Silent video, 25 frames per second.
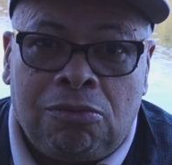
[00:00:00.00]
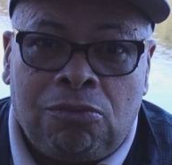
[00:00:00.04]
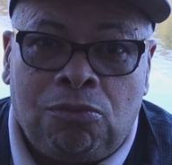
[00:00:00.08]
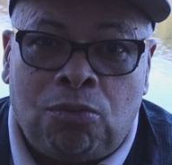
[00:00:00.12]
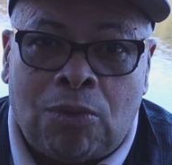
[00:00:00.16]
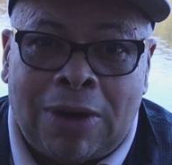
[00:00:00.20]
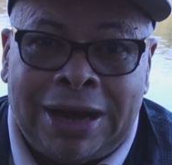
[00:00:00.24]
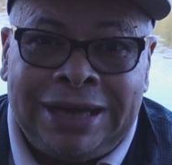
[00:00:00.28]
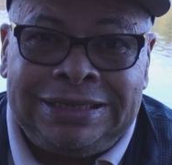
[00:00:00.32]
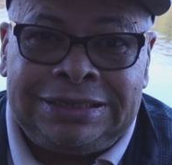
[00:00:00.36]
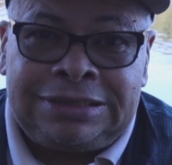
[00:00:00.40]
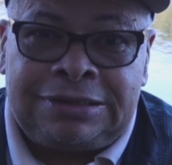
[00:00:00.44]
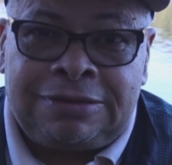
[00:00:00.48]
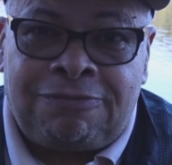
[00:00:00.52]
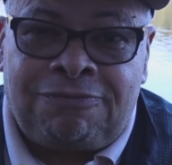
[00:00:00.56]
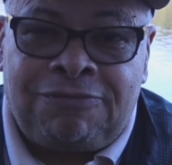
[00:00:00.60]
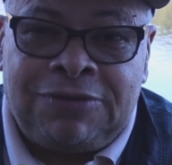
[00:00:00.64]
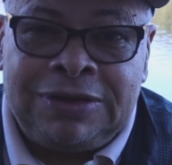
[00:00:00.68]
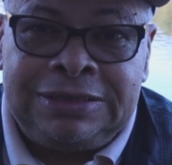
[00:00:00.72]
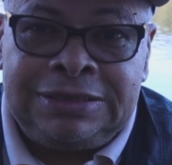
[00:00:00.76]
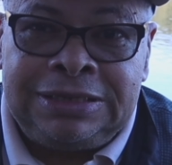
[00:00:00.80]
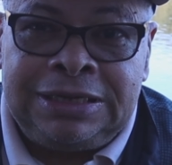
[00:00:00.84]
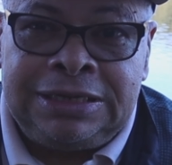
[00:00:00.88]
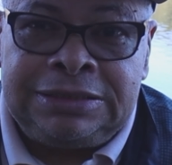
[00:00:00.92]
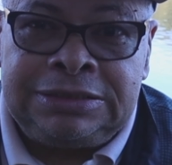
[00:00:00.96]
white
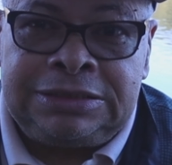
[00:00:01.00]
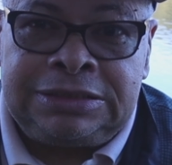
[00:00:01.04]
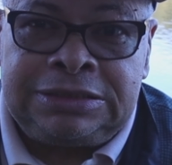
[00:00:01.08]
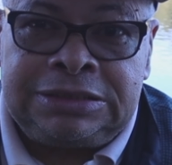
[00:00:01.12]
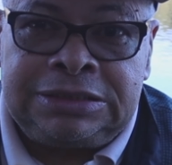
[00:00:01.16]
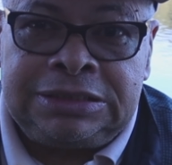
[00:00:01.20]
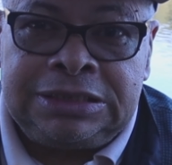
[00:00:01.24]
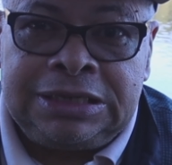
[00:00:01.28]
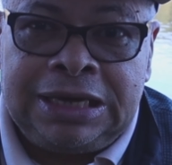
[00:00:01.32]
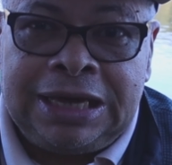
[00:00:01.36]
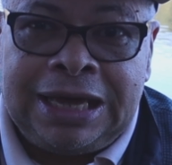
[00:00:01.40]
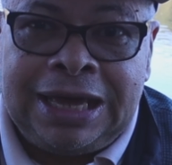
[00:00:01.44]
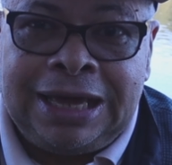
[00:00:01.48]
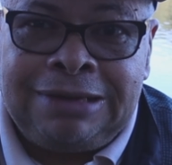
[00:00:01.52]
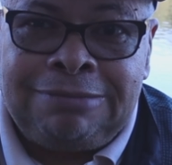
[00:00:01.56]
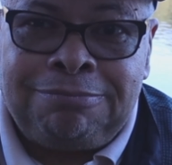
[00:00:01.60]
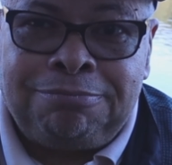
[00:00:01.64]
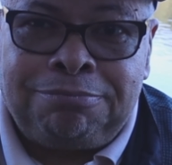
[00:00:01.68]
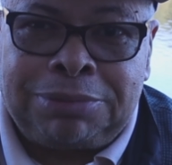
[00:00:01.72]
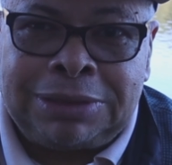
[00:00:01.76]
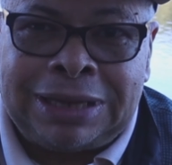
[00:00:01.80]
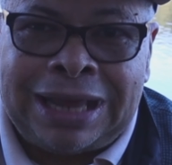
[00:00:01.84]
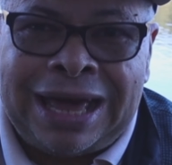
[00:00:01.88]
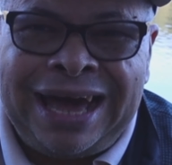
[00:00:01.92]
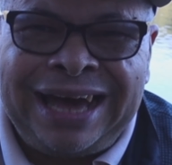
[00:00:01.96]
defendants
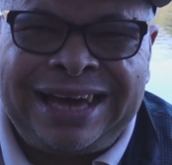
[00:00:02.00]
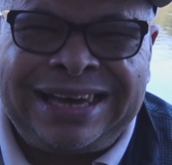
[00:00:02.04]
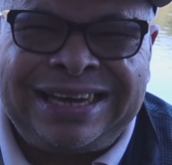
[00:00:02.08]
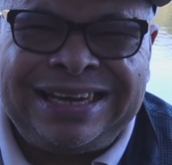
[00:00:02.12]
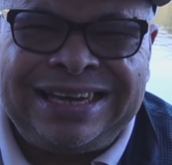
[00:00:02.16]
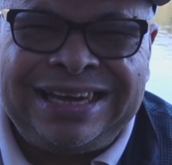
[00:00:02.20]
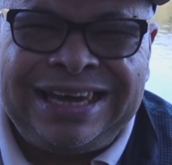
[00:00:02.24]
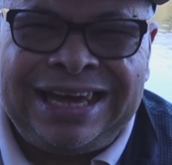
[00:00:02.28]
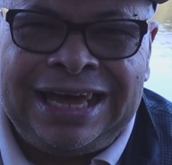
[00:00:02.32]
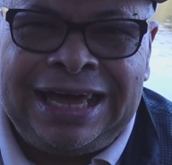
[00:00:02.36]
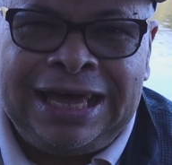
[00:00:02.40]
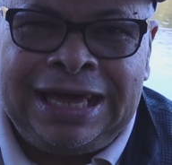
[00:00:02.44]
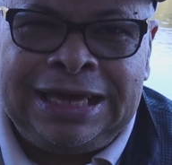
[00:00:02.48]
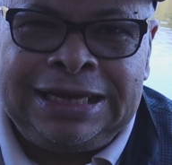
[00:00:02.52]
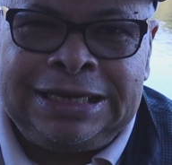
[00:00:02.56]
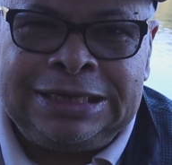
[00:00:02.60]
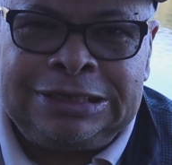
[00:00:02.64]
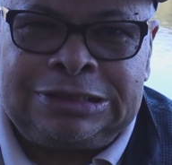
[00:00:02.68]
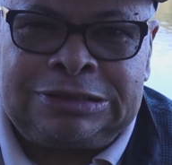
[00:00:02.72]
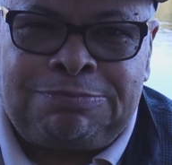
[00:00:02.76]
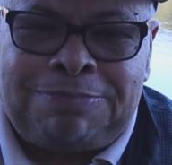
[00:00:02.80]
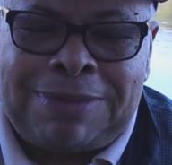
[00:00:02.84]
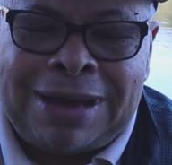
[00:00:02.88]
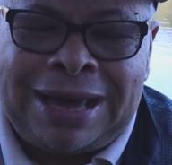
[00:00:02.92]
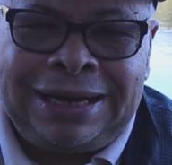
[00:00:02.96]
and black and
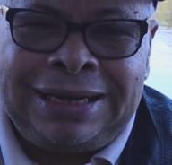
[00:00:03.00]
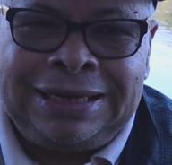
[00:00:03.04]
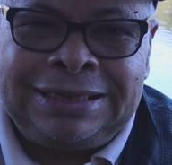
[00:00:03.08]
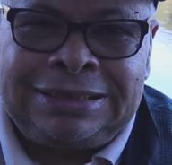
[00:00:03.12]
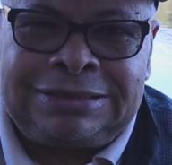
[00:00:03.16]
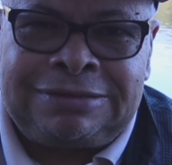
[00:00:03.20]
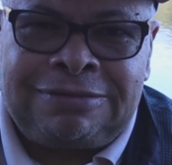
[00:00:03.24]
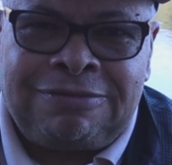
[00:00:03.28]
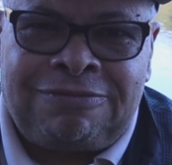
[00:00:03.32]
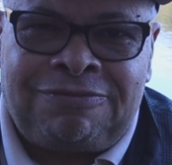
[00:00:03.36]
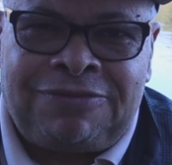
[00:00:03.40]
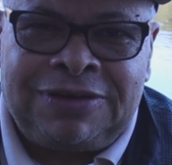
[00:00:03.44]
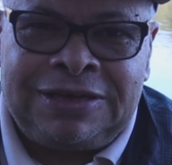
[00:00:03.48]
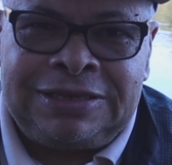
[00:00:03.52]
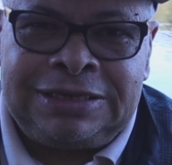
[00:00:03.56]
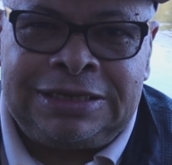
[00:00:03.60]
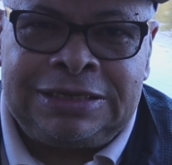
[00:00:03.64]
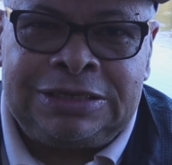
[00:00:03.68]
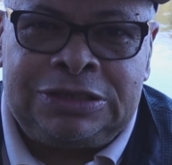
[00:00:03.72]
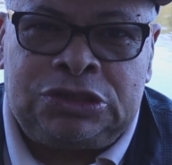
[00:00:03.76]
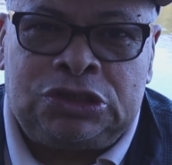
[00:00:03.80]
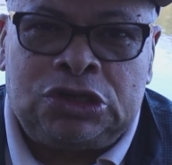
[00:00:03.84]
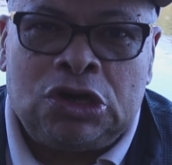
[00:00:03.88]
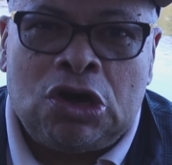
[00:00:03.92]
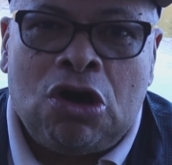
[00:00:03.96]
Hispanic
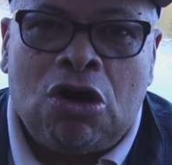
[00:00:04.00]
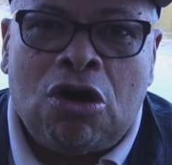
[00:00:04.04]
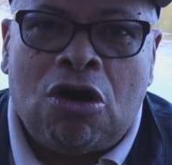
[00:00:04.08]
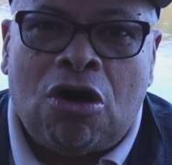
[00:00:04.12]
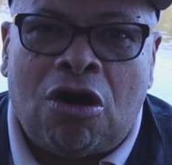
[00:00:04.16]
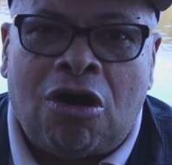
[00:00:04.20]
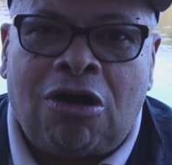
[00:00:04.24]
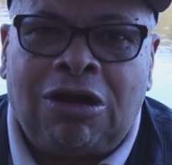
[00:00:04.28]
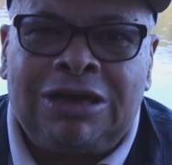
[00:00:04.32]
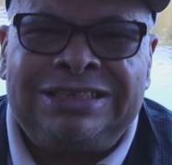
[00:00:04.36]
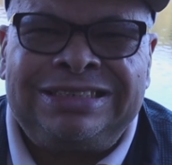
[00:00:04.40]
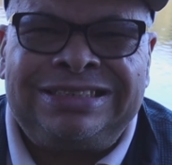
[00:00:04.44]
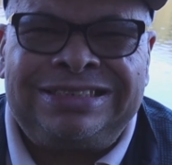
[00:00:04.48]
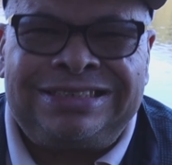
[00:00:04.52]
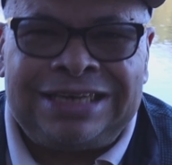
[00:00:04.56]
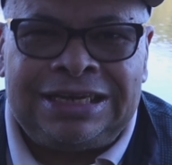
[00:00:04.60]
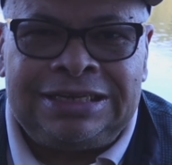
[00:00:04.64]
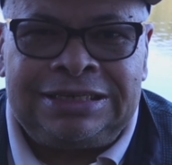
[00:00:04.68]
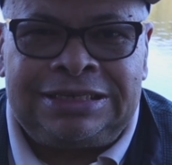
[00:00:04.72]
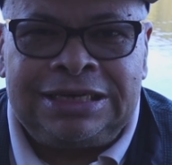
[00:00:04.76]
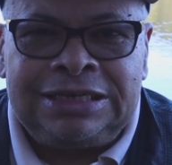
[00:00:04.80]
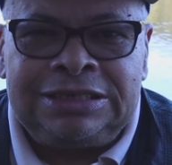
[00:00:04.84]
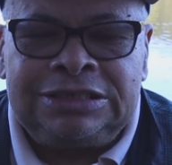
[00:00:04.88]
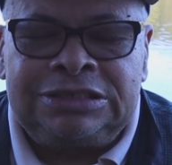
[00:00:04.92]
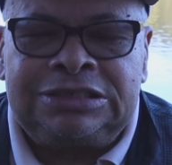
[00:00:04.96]
defendants are
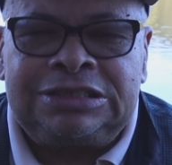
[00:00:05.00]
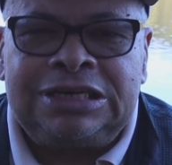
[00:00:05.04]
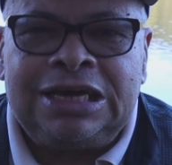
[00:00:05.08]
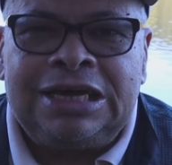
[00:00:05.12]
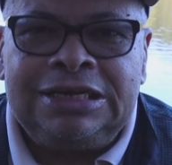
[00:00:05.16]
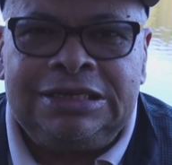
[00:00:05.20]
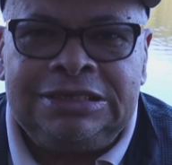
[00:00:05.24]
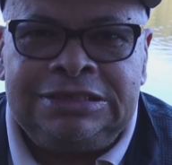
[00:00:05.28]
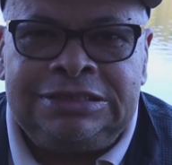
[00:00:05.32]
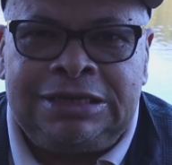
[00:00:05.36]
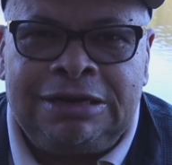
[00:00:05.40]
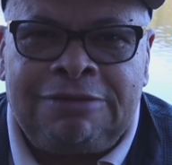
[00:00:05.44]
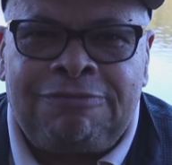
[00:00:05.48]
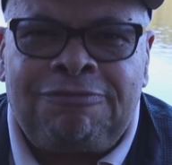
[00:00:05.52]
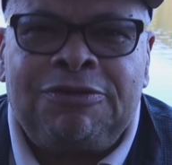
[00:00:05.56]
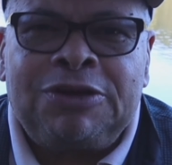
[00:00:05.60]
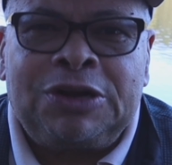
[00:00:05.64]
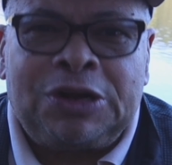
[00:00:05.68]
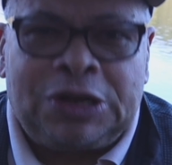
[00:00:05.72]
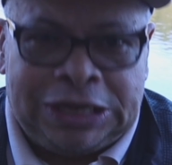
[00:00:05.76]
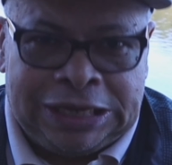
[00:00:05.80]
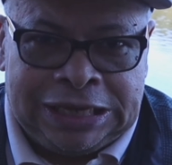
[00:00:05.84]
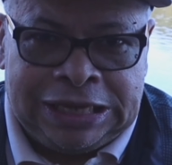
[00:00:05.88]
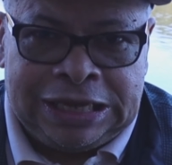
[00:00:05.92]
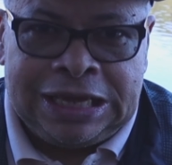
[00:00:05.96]
sentenced
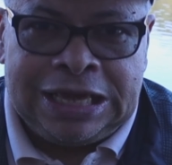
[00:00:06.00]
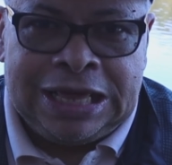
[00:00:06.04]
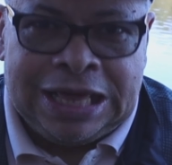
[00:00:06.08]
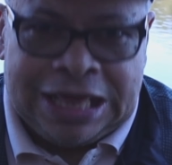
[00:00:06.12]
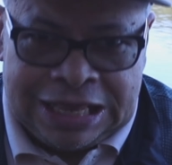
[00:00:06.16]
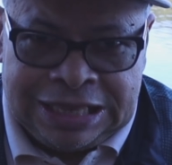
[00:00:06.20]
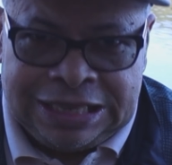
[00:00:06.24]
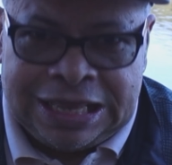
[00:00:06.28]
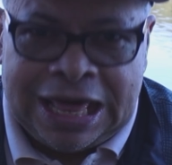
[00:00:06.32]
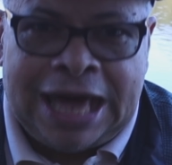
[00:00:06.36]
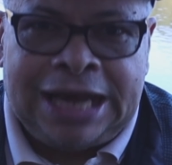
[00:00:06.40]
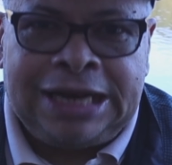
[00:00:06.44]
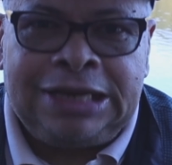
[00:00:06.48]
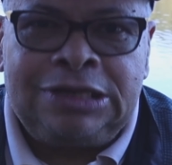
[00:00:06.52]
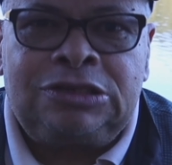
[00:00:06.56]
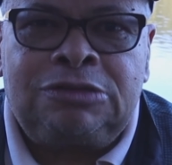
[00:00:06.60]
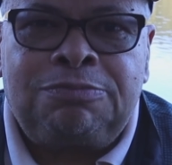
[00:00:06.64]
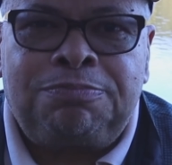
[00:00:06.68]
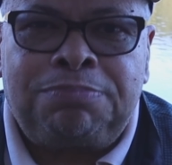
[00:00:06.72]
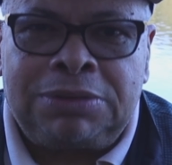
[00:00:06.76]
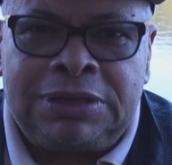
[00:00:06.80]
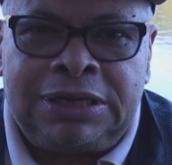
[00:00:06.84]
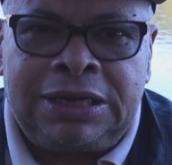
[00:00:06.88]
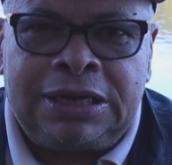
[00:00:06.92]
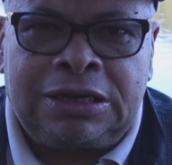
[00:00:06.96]
differently. That is
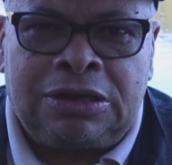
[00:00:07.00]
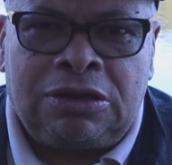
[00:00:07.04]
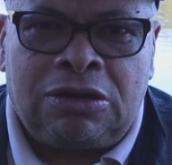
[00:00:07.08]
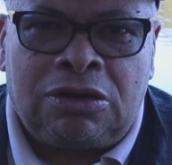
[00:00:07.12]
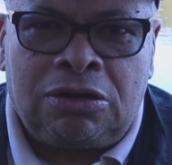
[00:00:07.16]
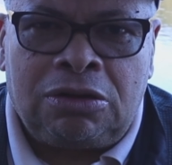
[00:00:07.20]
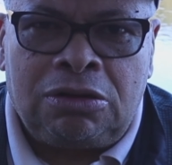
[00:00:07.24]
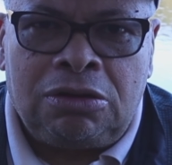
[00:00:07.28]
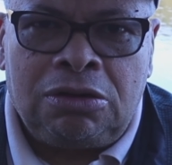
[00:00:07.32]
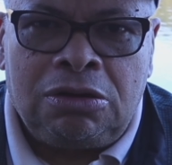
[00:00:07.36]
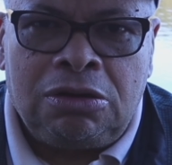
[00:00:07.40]
political.